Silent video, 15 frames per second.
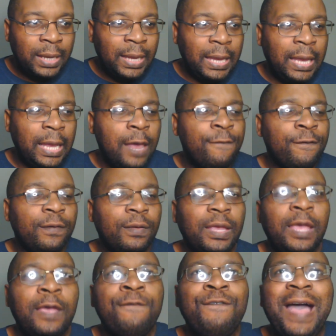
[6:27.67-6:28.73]
if
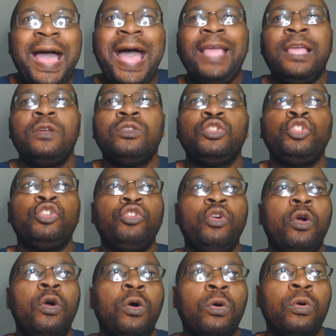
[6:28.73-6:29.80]
if I
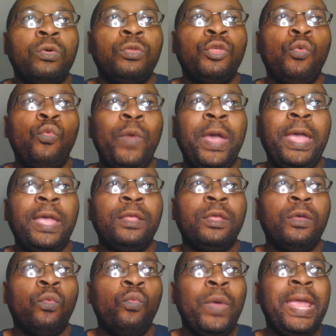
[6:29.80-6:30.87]
control the way
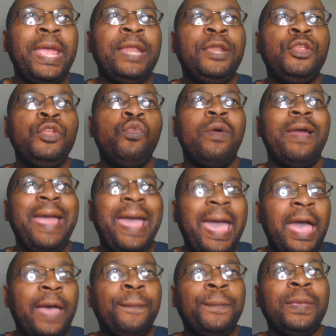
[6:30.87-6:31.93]
when you are
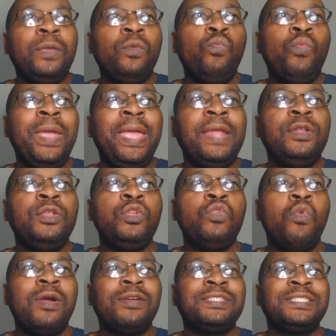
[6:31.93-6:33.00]
happy, when you
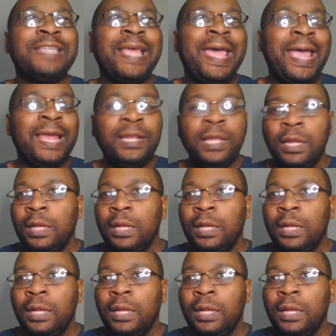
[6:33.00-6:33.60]
are sad,